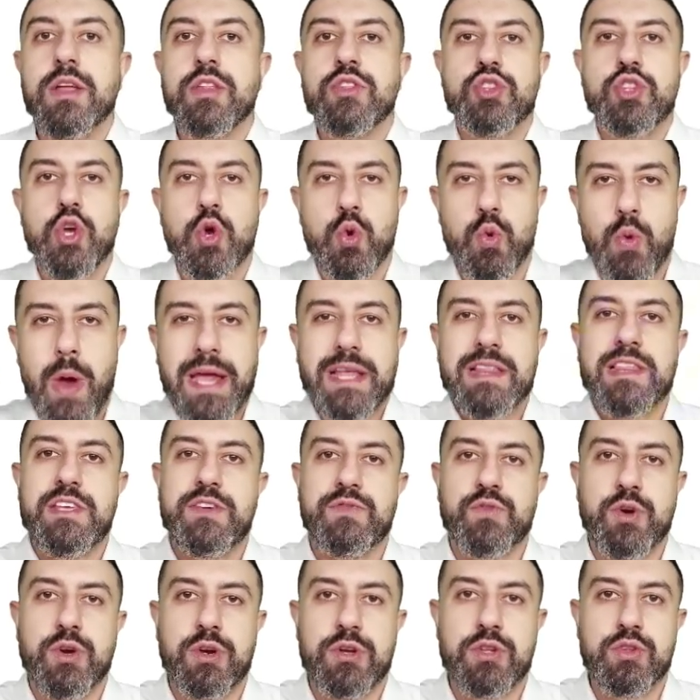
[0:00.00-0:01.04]
directly
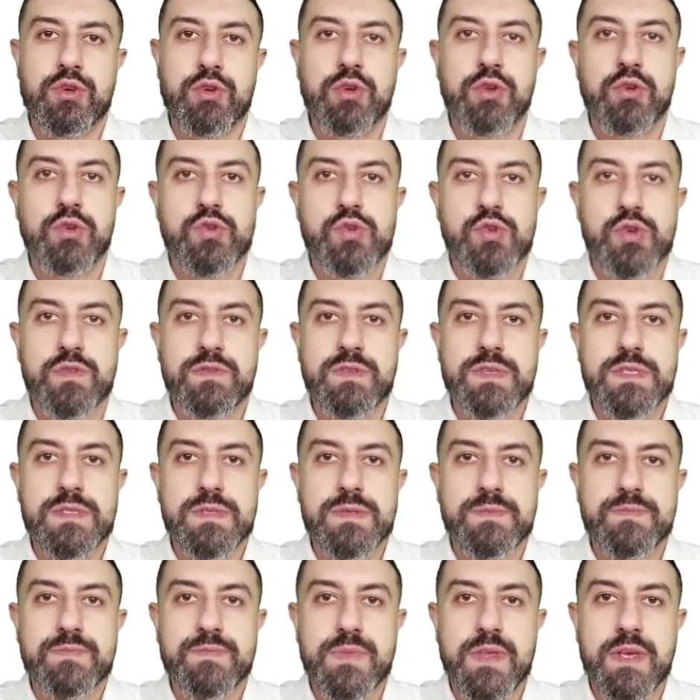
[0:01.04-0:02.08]
for another good or service.